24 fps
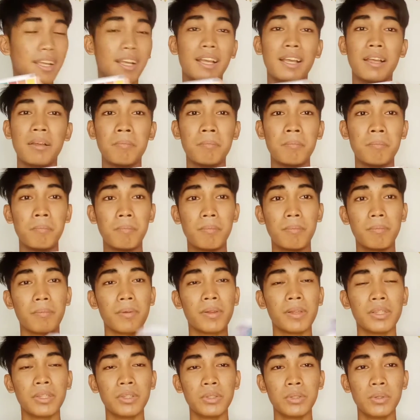
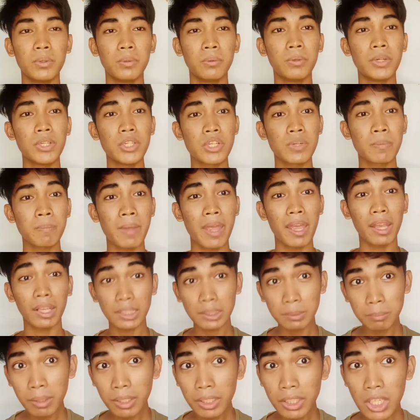And you know, reach my
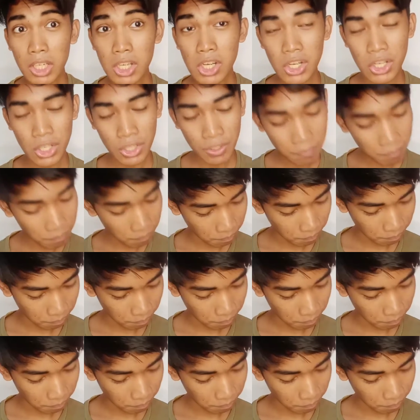expectation.